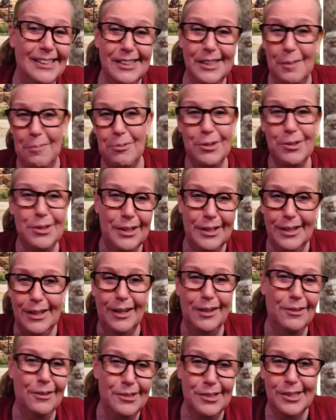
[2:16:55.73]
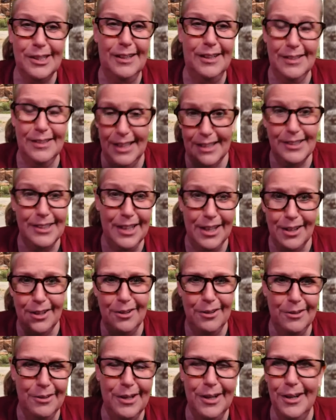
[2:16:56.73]
They put the yellow the
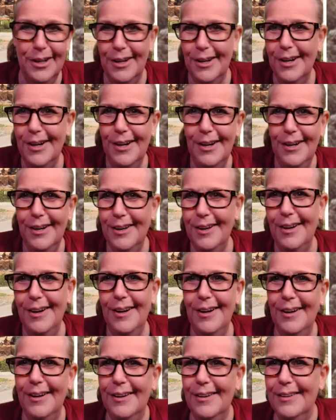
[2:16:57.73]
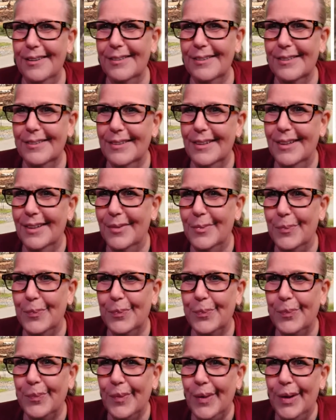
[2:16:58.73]
yellow uh, uh, um,
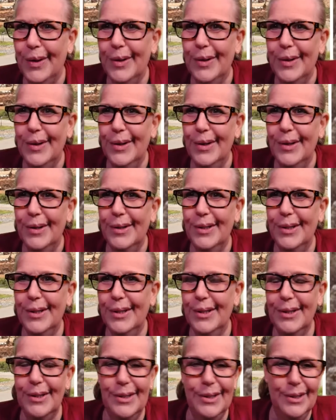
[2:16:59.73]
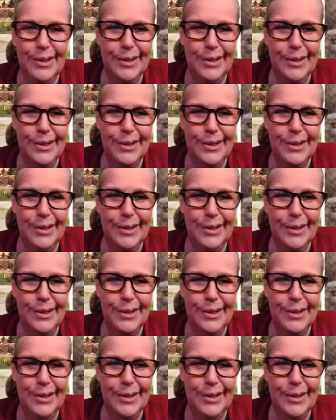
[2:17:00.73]
the, the